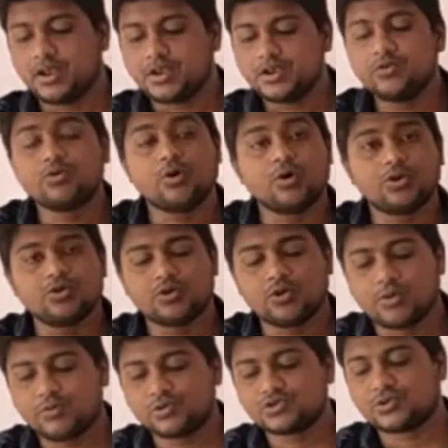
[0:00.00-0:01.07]
You all
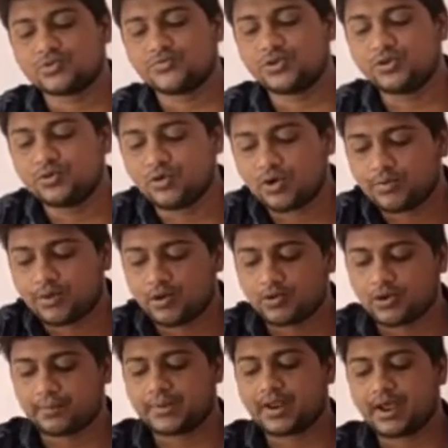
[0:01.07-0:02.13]
know, most of you know about
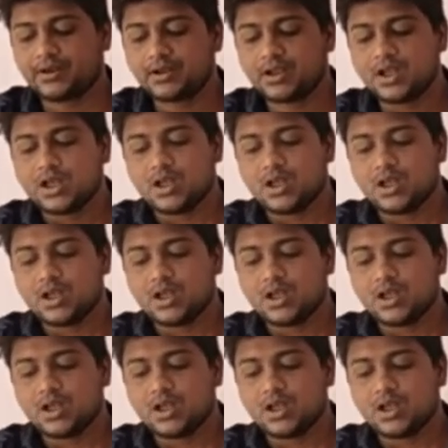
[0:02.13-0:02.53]
apartheid.